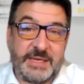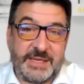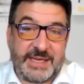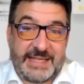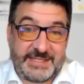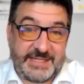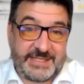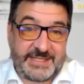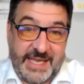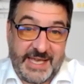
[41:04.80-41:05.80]

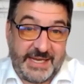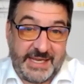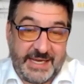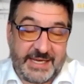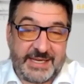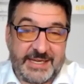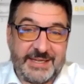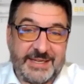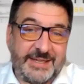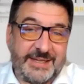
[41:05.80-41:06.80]
Candidates get a link,
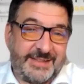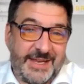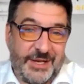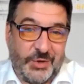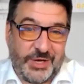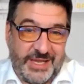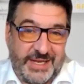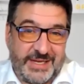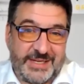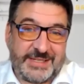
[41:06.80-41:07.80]
they log
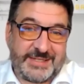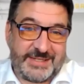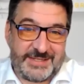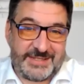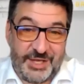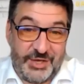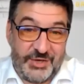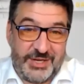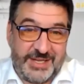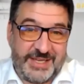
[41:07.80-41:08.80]
in
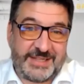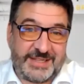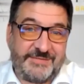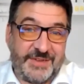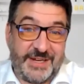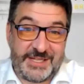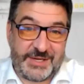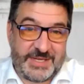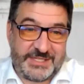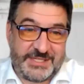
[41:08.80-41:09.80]
securely, they fill in the
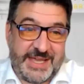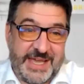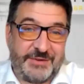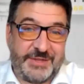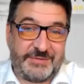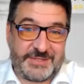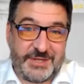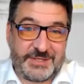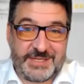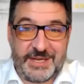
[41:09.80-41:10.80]
questionnaire, and the
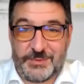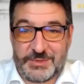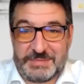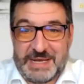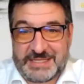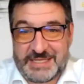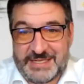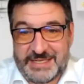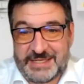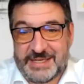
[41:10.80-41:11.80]
results get
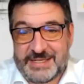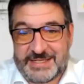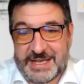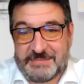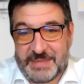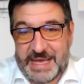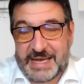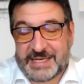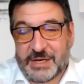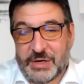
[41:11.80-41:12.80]
automatically sent
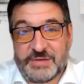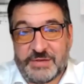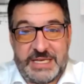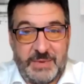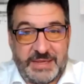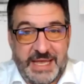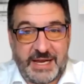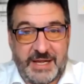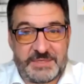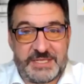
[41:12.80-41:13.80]
back. Now, obviously, when that
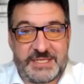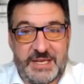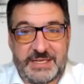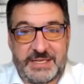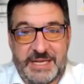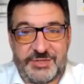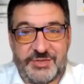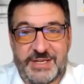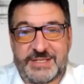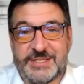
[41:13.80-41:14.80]
comes to
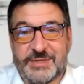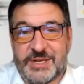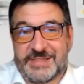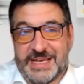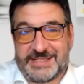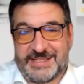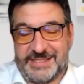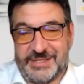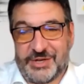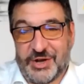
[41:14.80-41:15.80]
psychometrics,
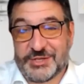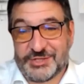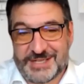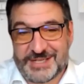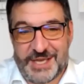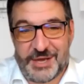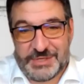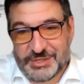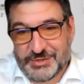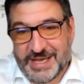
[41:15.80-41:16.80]
you can't just go and
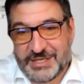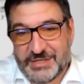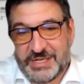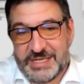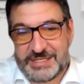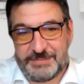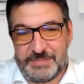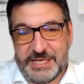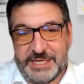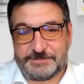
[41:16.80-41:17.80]
do that. You need to
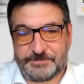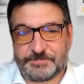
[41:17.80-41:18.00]
be